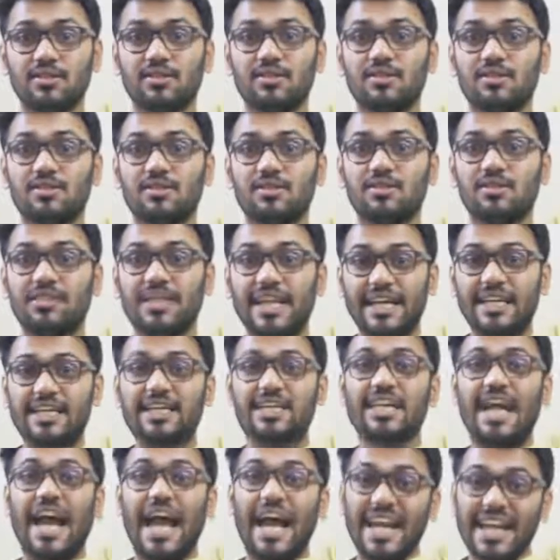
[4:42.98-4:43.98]
taking
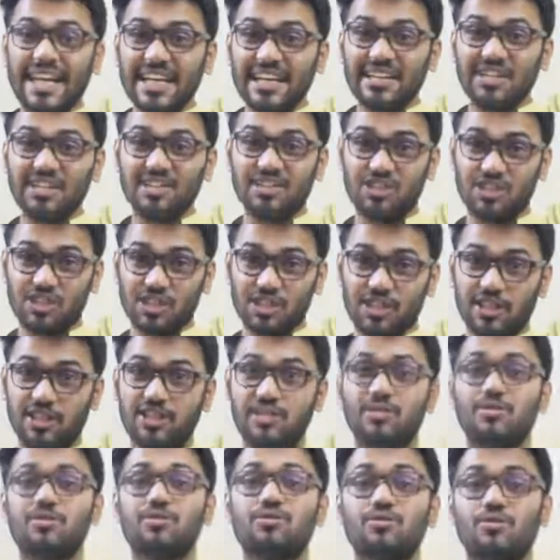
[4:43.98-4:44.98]
energy
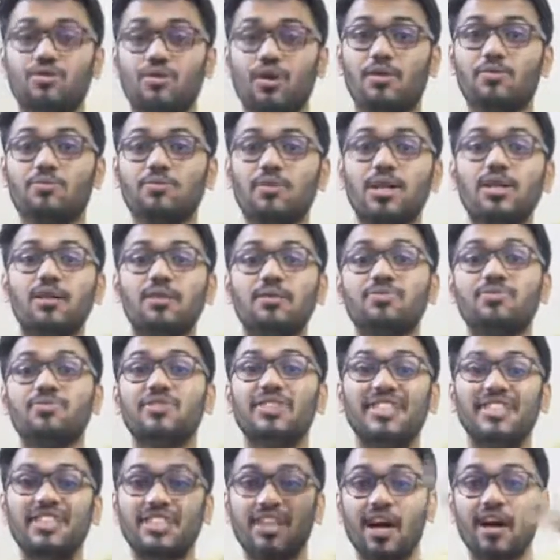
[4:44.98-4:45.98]
from the
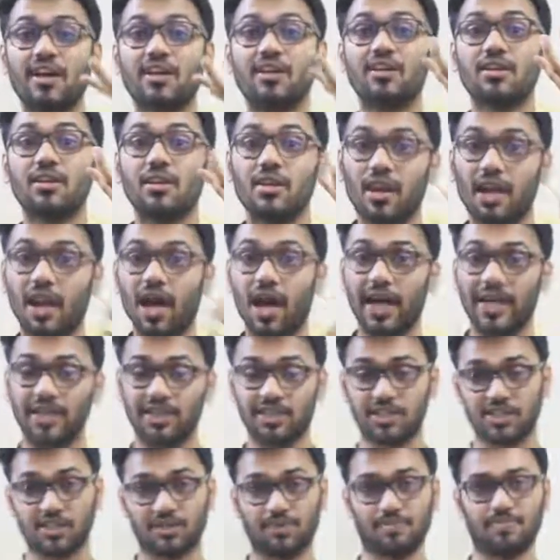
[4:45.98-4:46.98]
sunlight
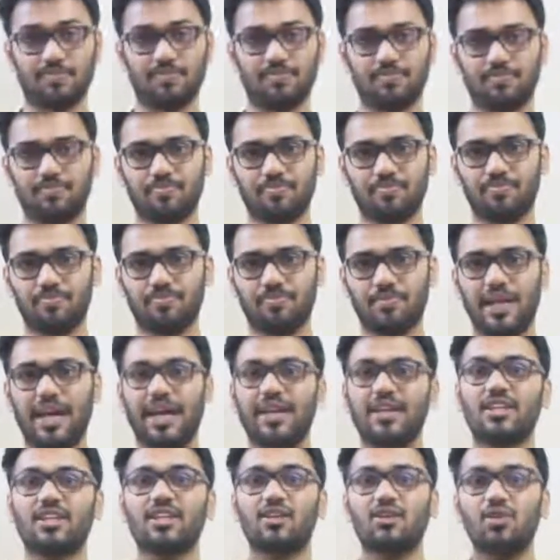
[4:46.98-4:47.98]
and
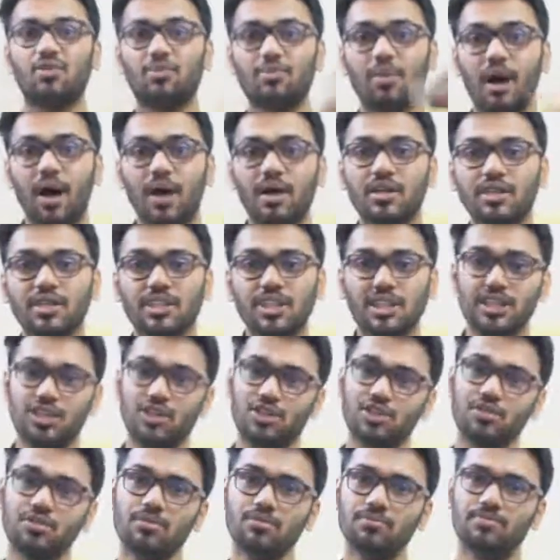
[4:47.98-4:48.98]
converting into
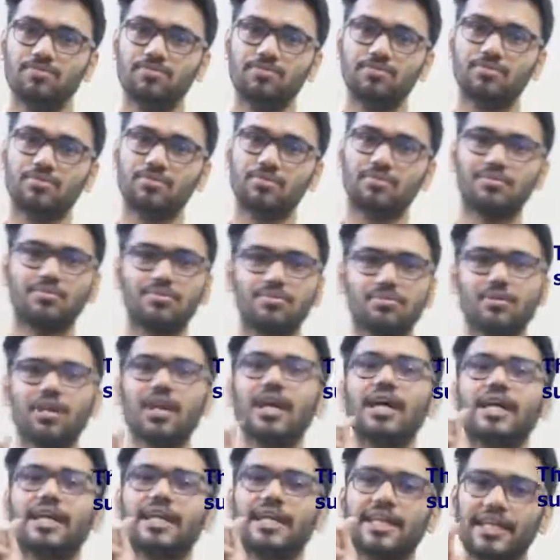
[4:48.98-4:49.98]

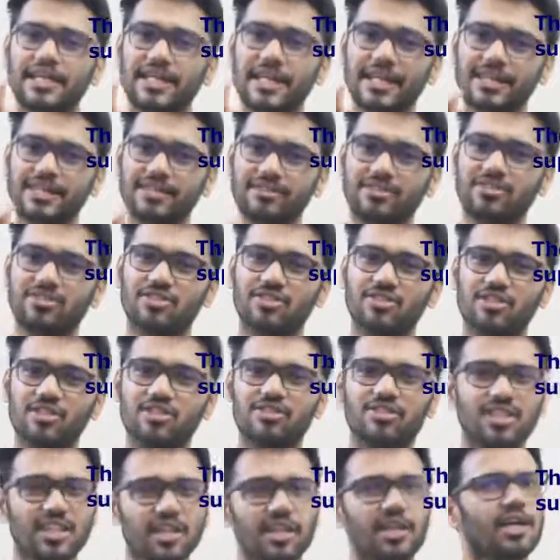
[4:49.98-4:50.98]
electricity. See,
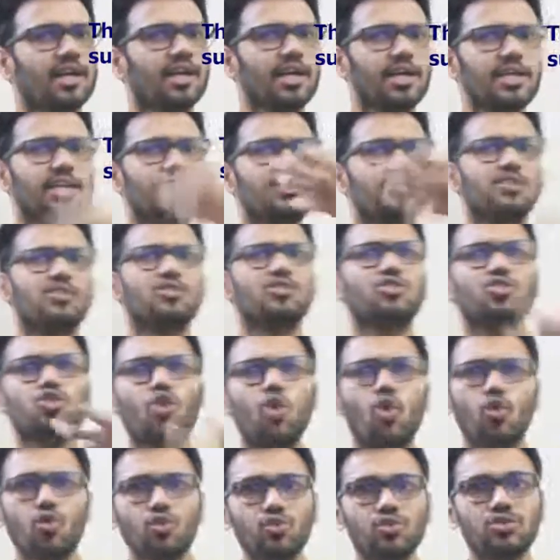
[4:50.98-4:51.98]
it is a
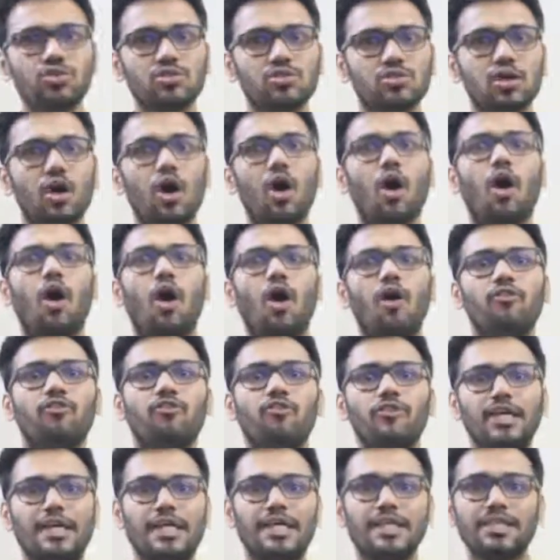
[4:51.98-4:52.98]
source of
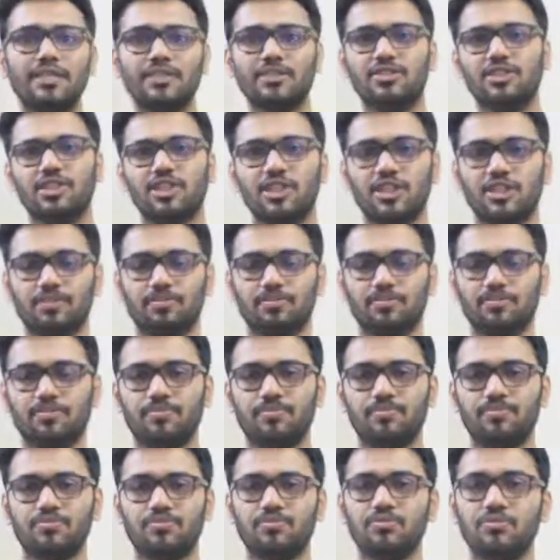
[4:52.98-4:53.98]
energy.
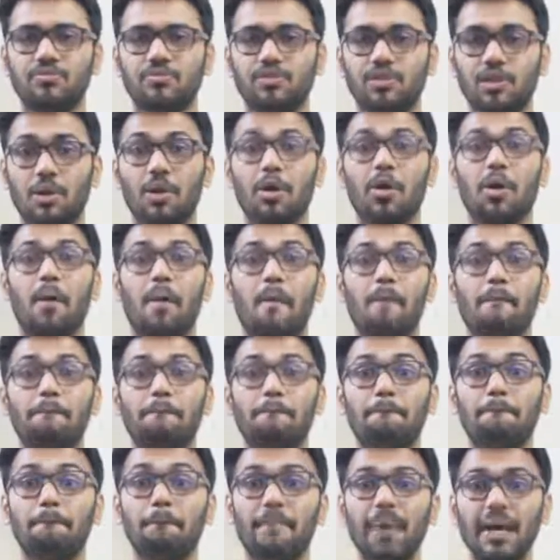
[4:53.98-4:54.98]
Now,
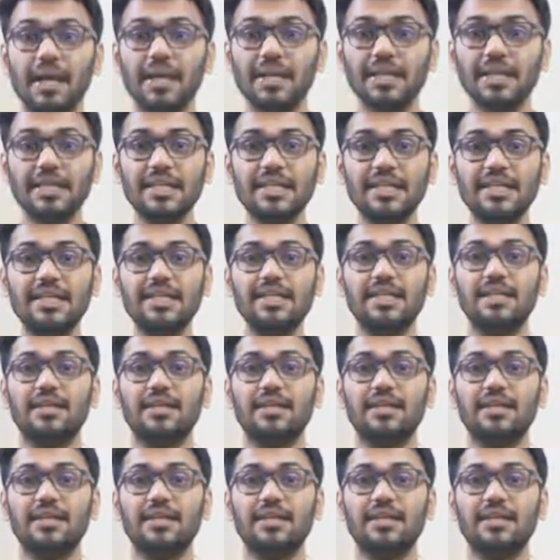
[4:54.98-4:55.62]
many